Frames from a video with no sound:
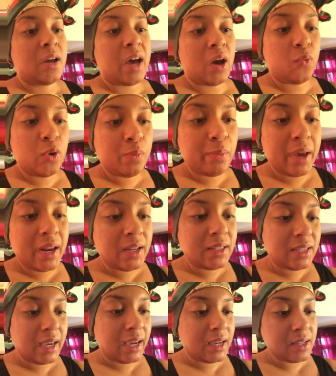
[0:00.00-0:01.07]
I will
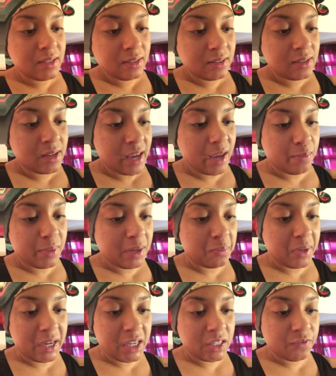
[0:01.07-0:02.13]
meditate and be
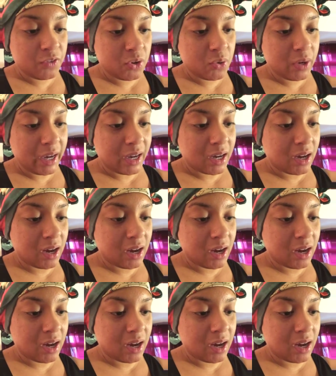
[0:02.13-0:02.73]
peaceful and